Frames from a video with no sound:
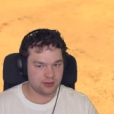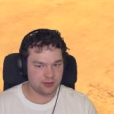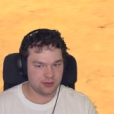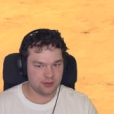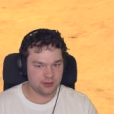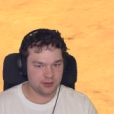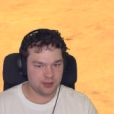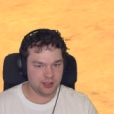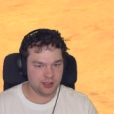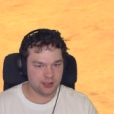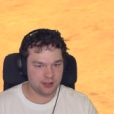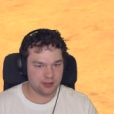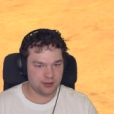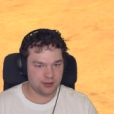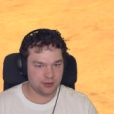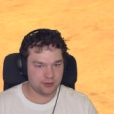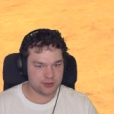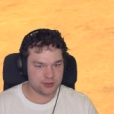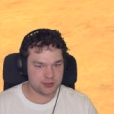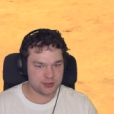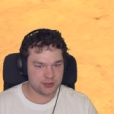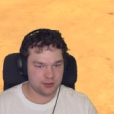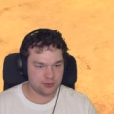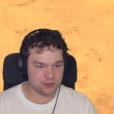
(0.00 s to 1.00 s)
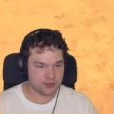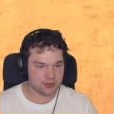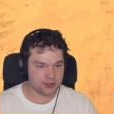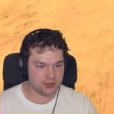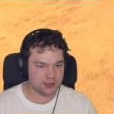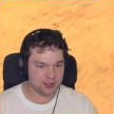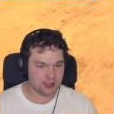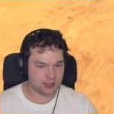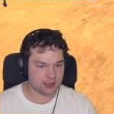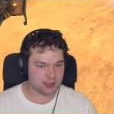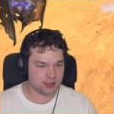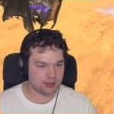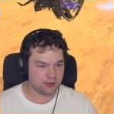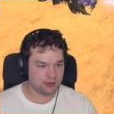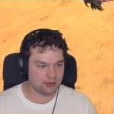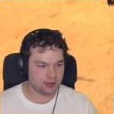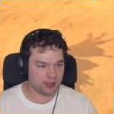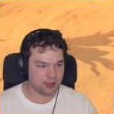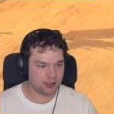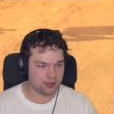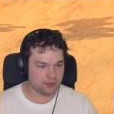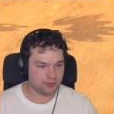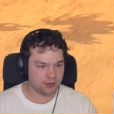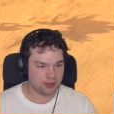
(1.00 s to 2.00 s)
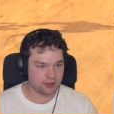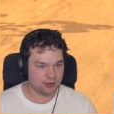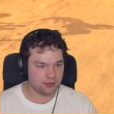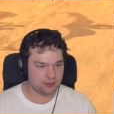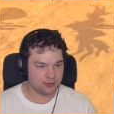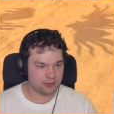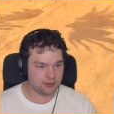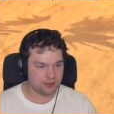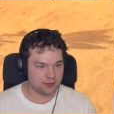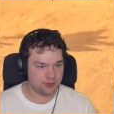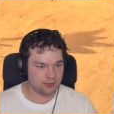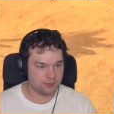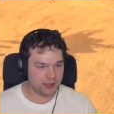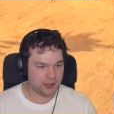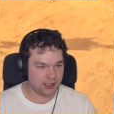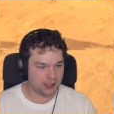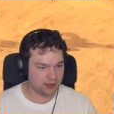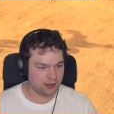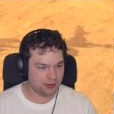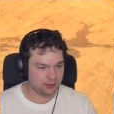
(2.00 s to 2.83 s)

They look so sick. Okay, here we go. The battle